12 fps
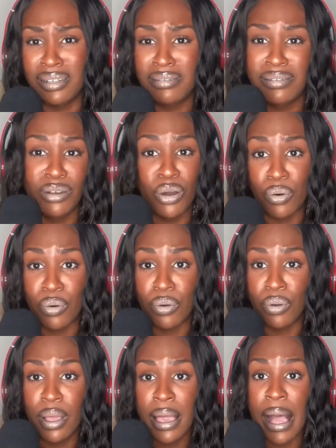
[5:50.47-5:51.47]
goal.
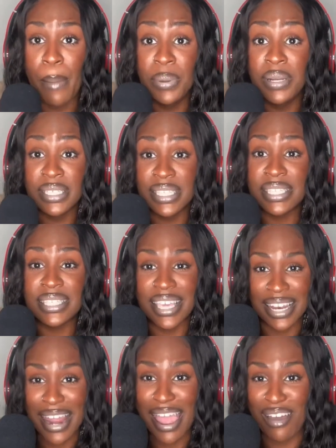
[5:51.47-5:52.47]
Happiness is in
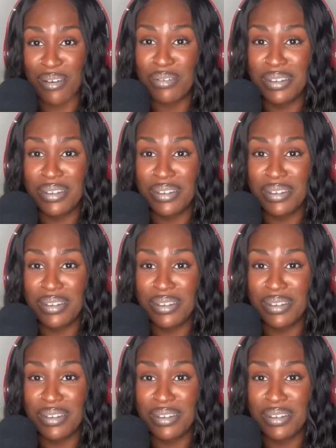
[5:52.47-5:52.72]
now.